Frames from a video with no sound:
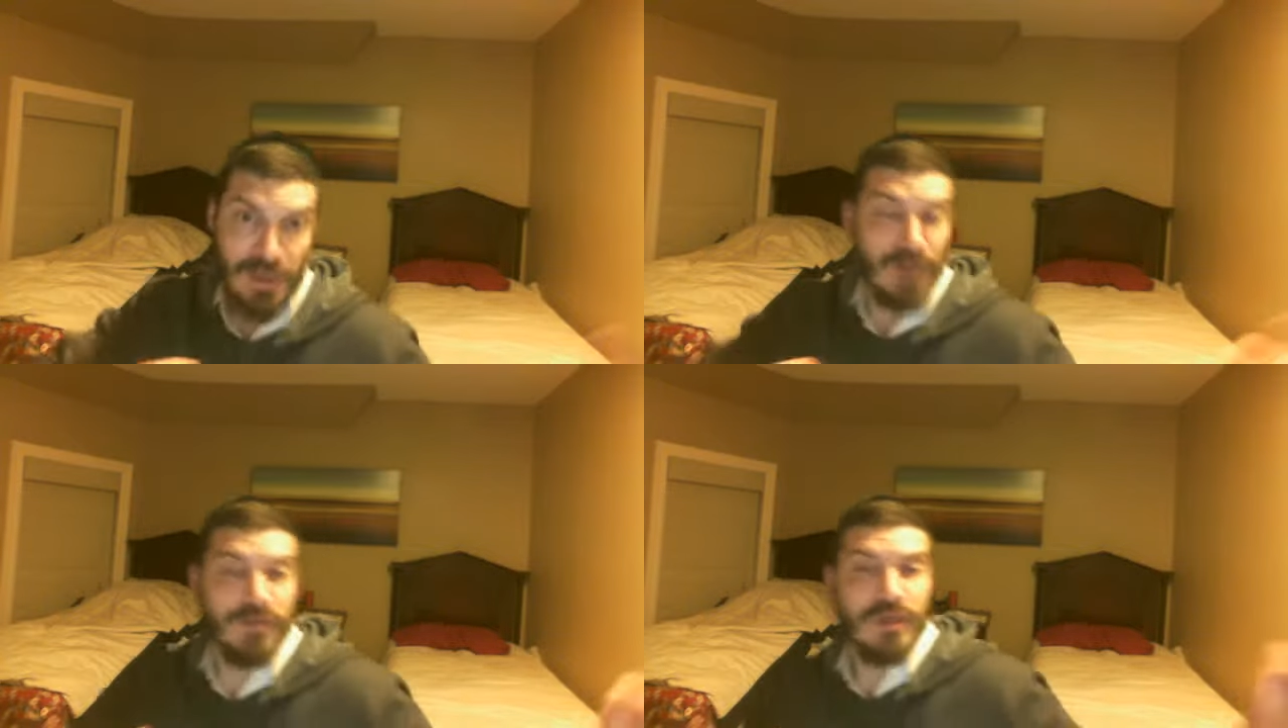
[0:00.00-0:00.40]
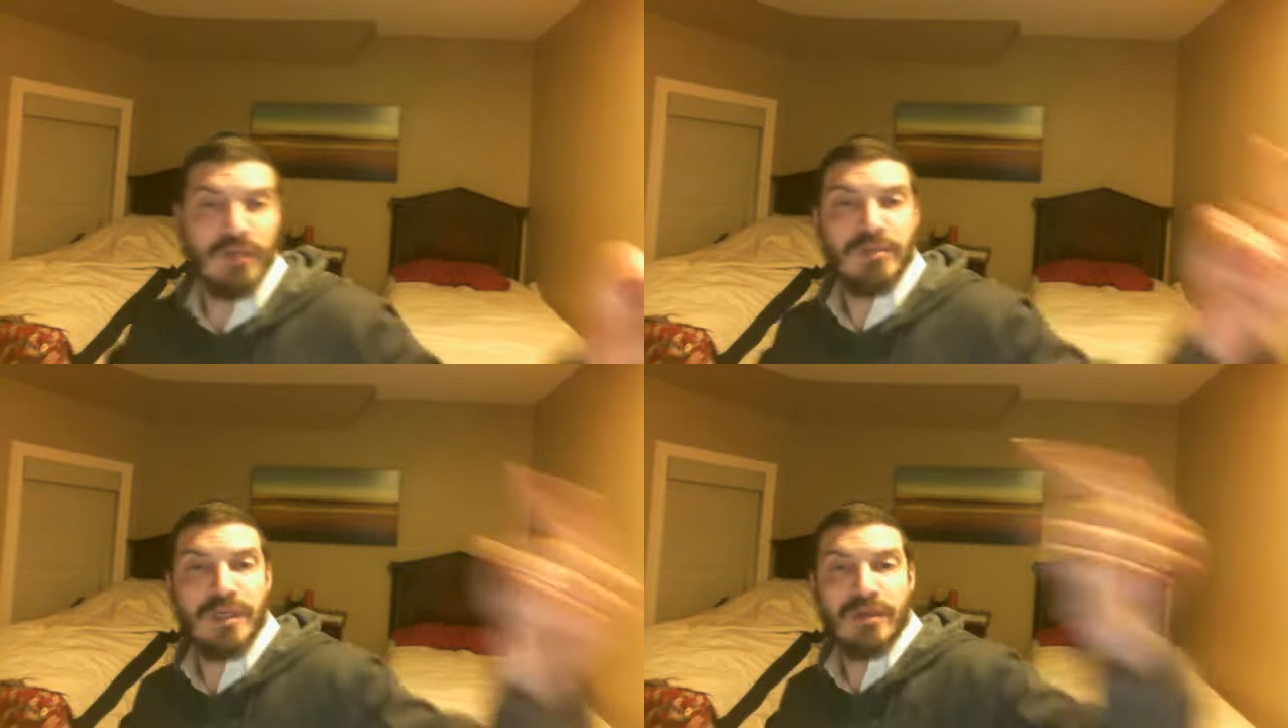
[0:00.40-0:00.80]
having a
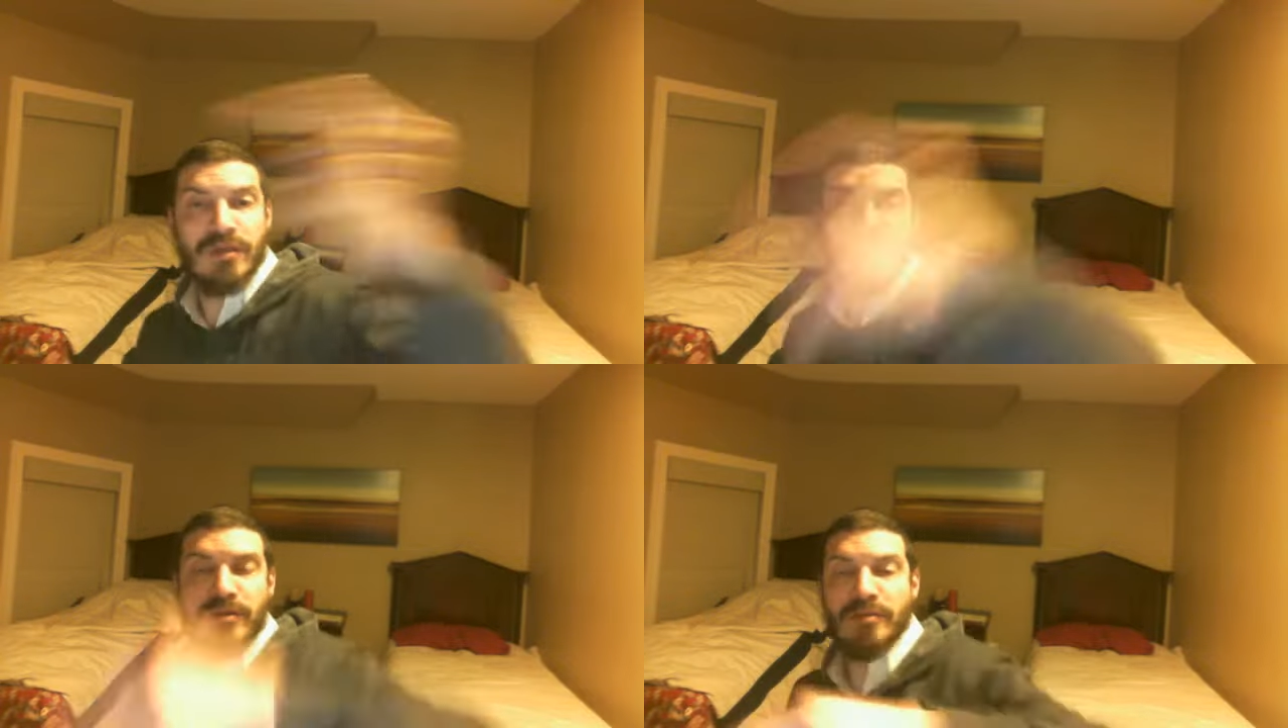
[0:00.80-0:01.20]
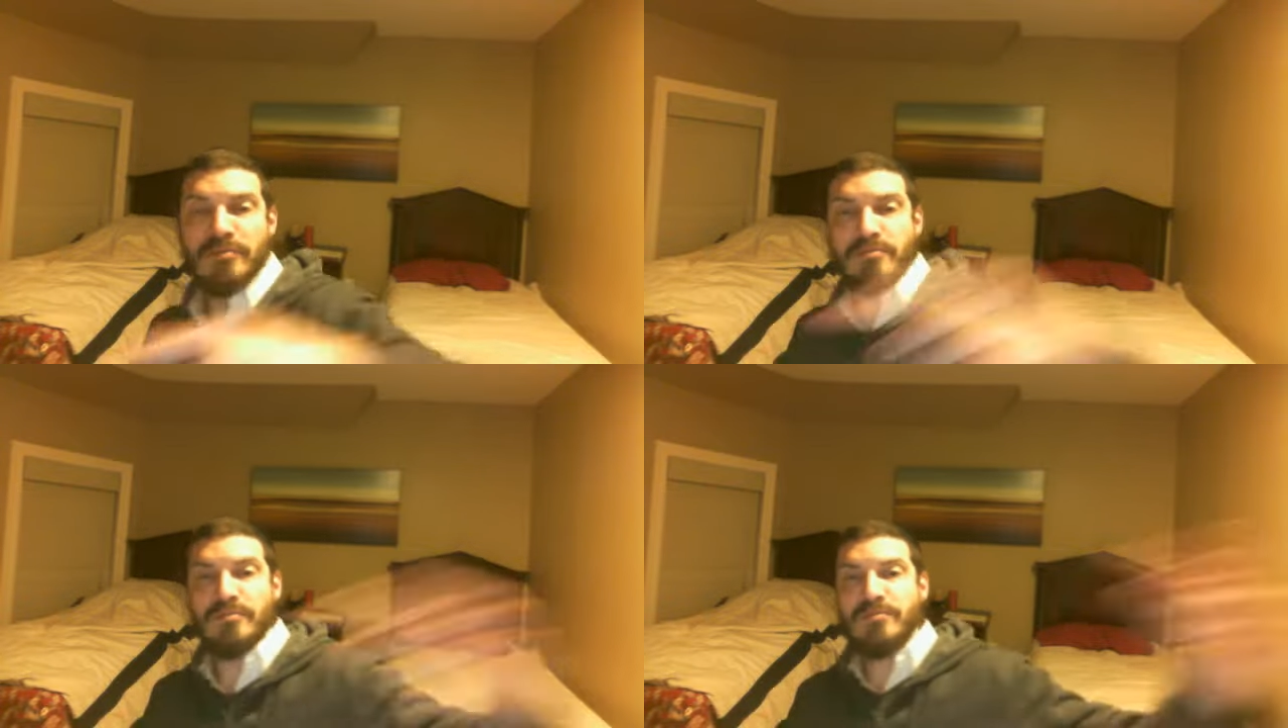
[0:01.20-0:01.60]
big,
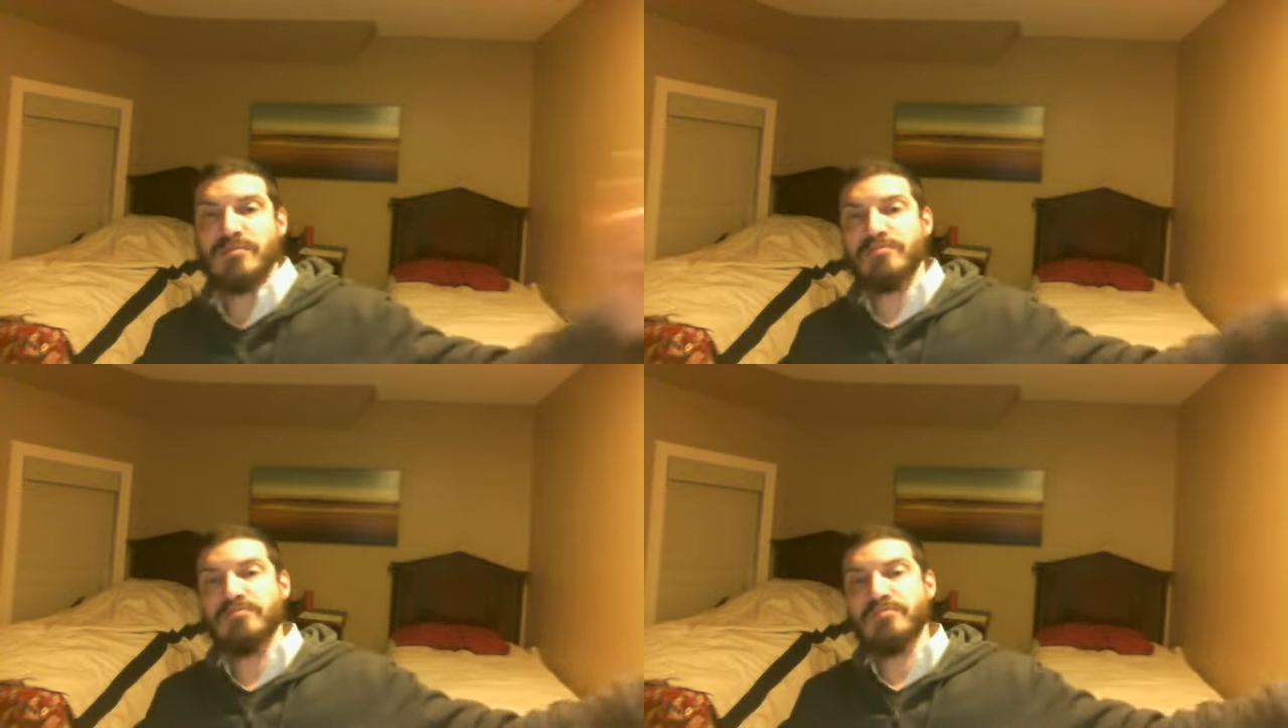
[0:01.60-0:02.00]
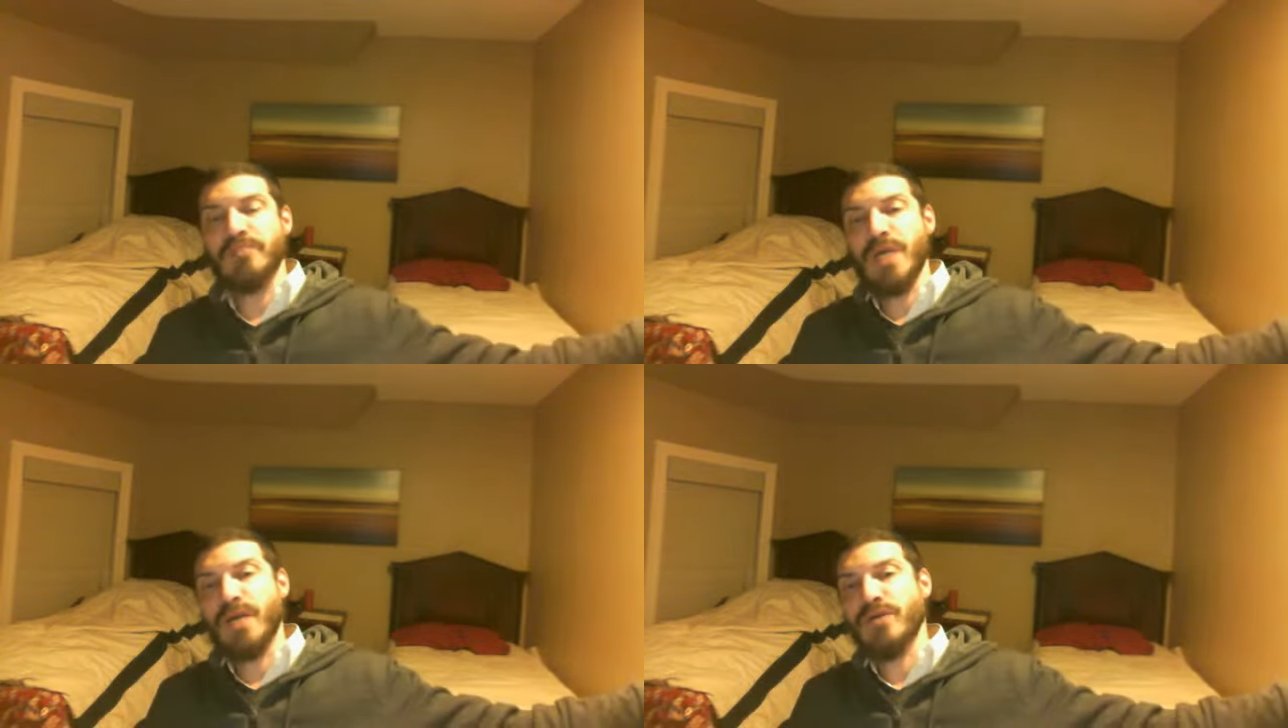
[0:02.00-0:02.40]

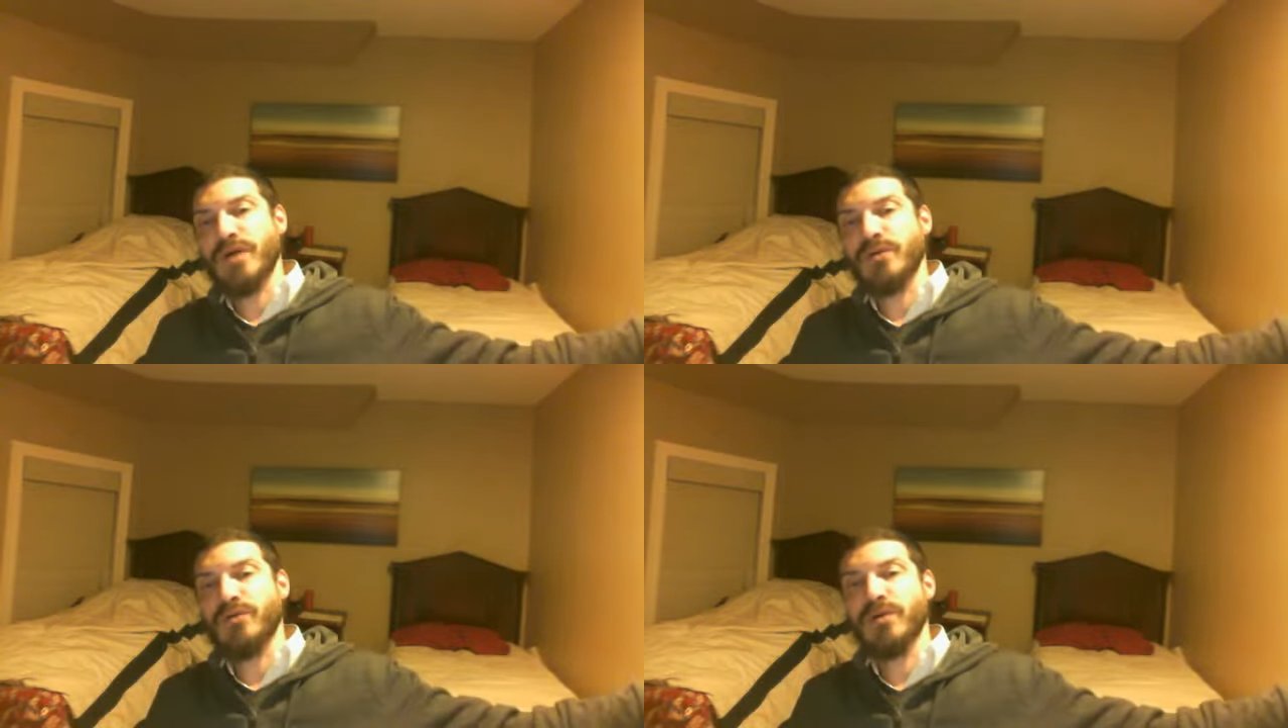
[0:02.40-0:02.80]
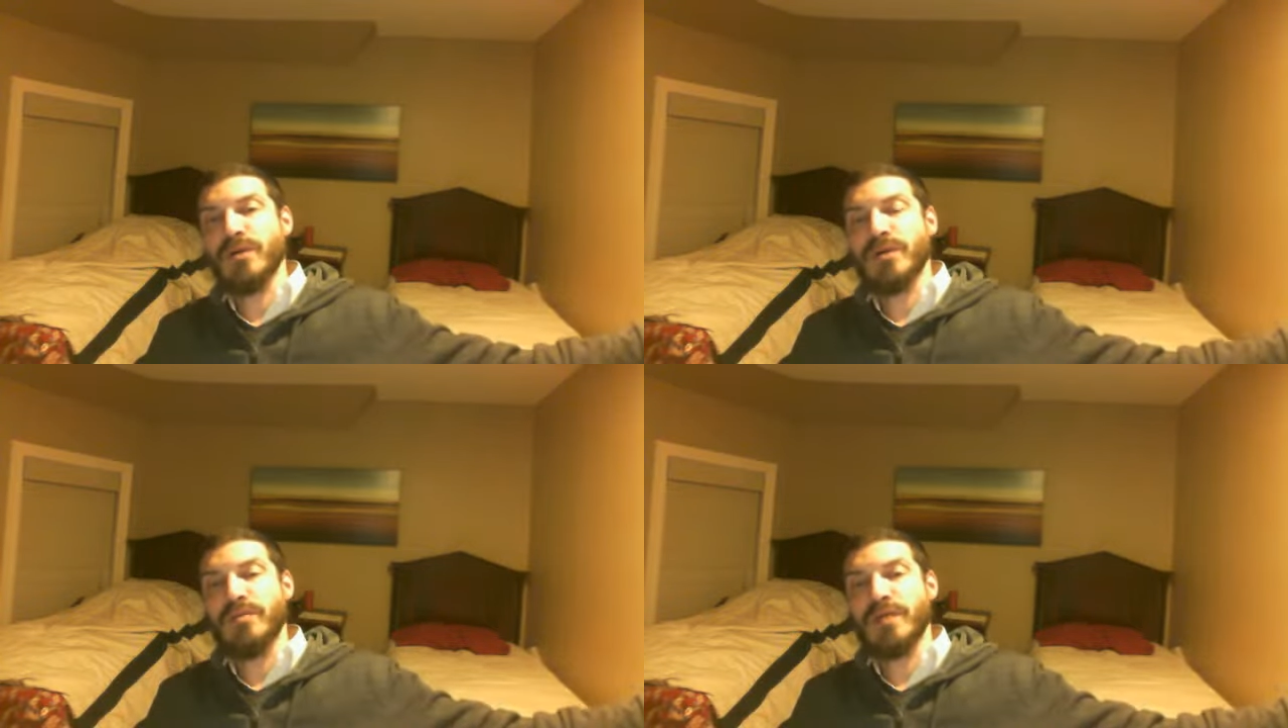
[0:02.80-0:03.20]
I don't know how to call
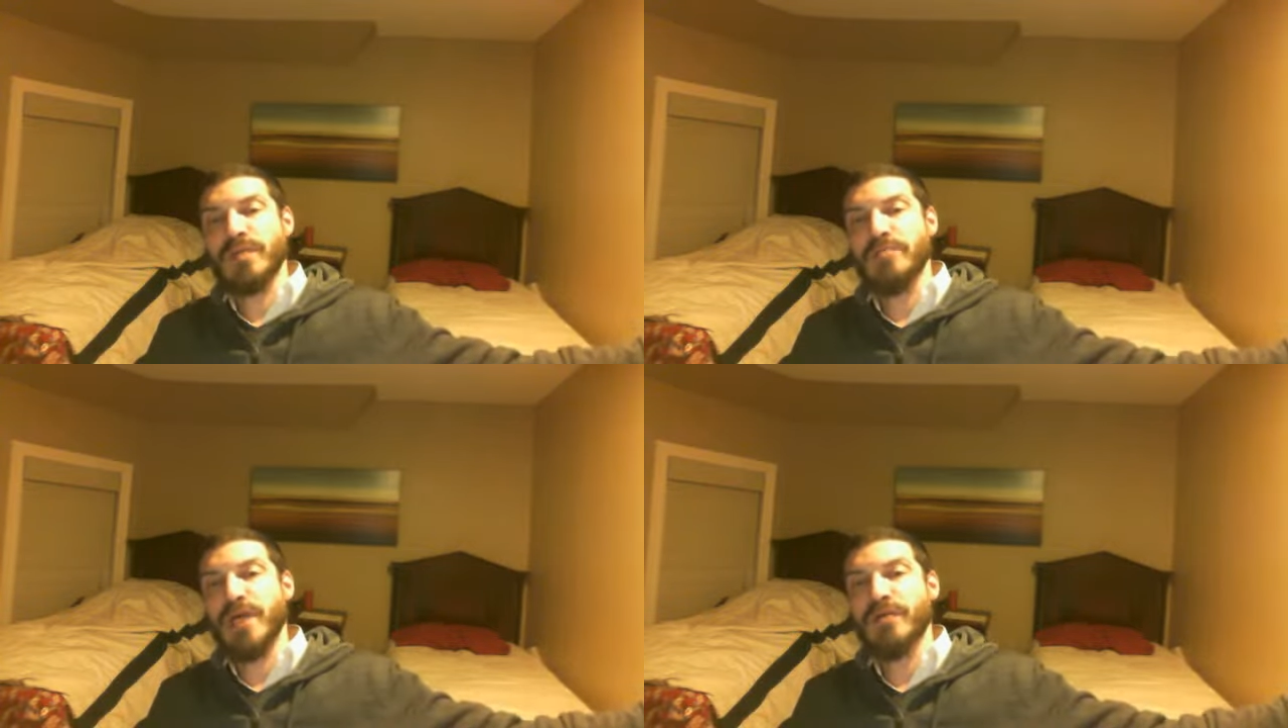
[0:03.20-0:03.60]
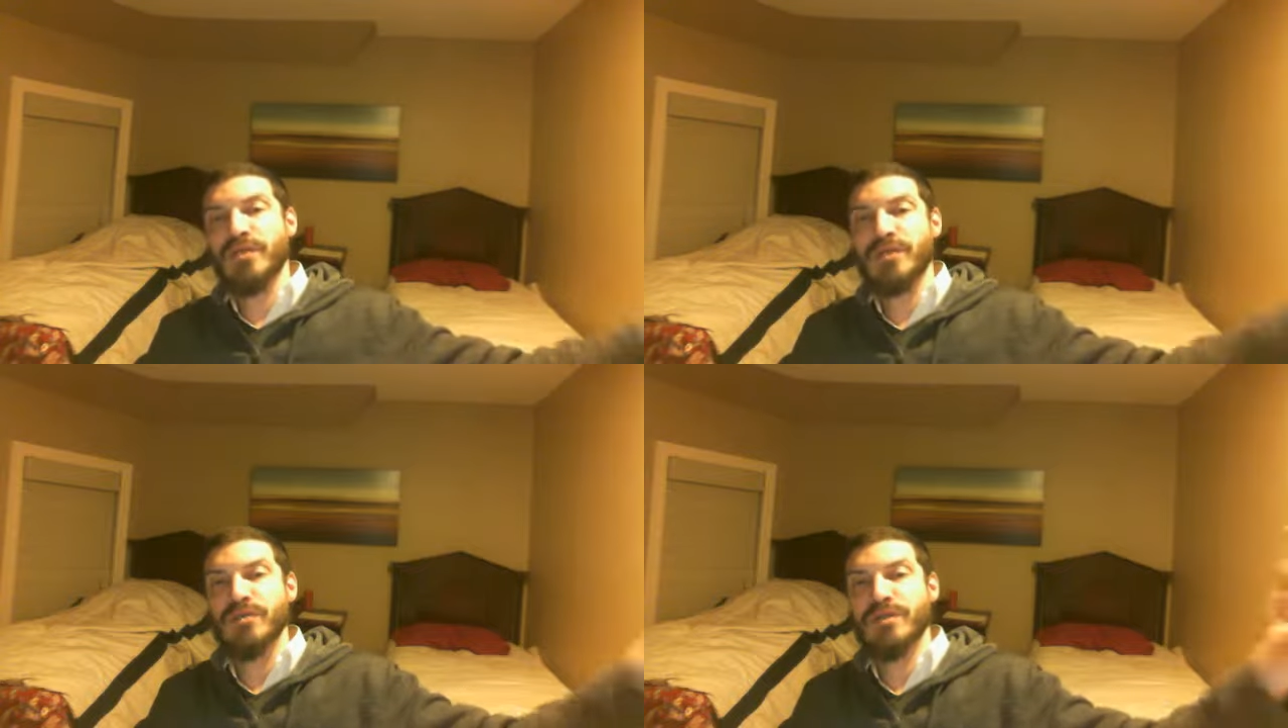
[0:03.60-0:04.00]
it, like a parachute.